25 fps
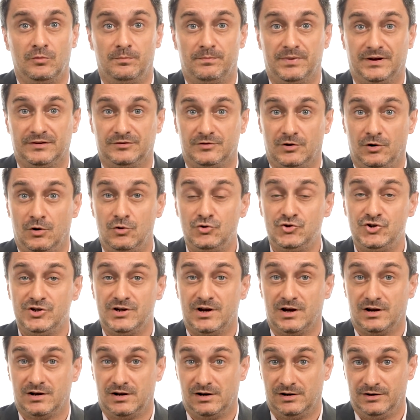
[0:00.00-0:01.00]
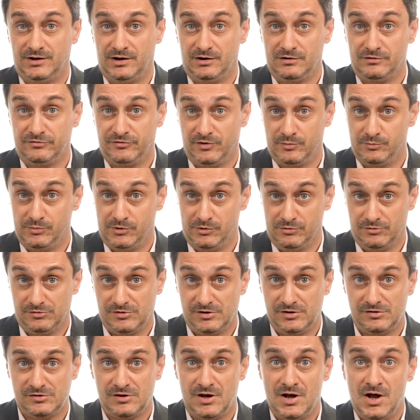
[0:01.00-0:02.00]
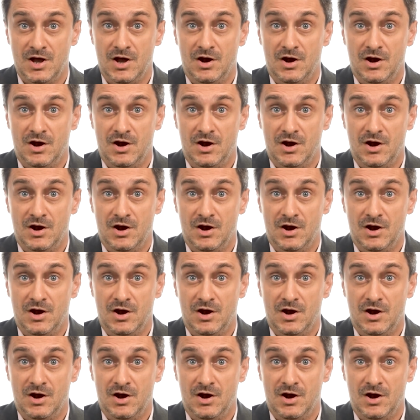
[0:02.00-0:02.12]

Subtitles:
pathological cardiac fibrosis,